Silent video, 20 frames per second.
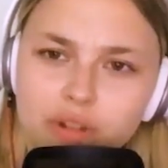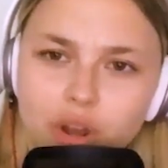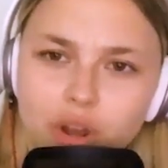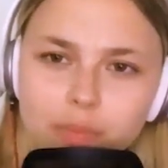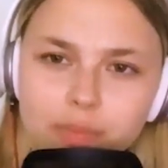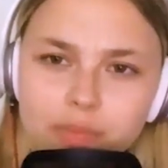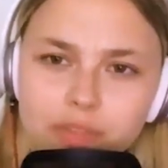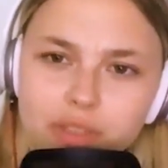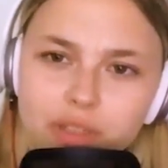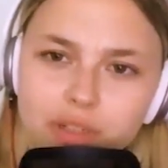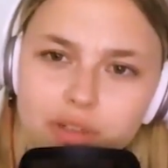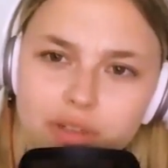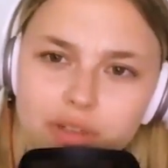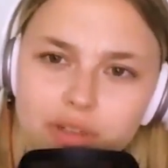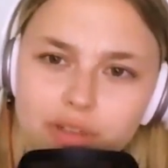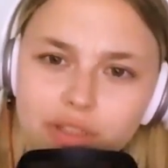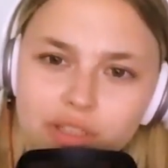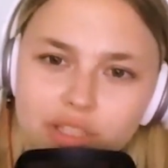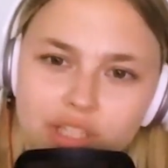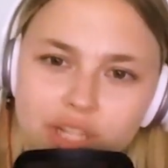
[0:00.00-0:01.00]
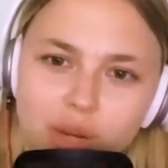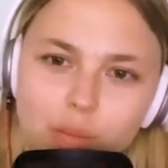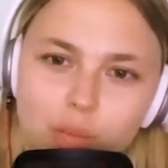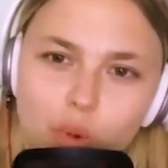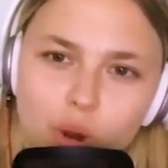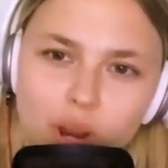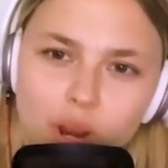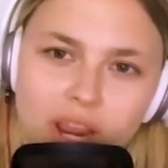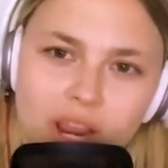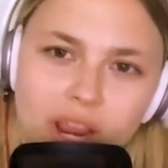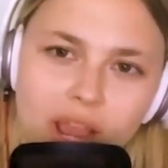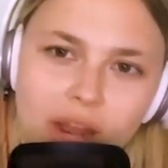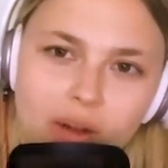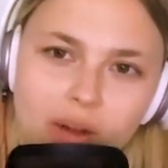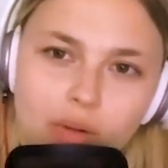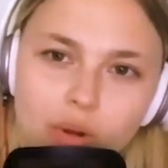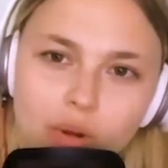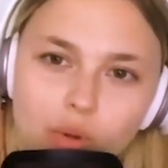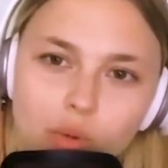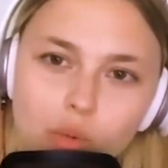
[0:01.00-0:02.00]
tops the same way.
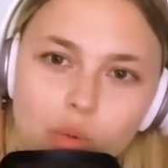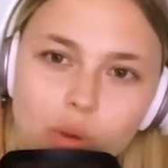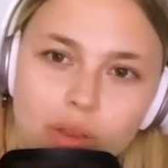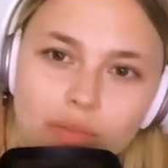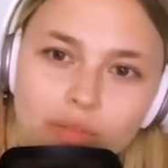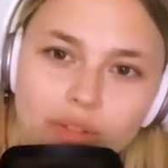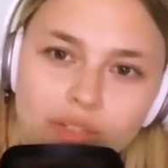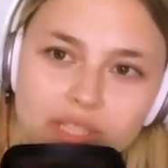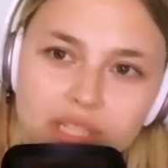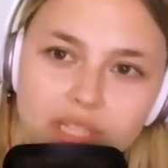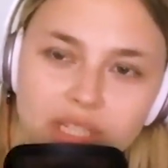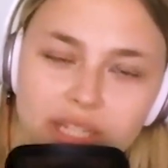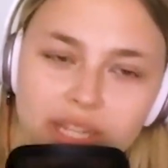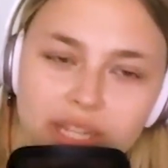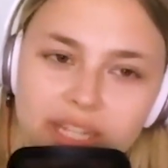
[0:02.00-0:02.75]
I don't know if it's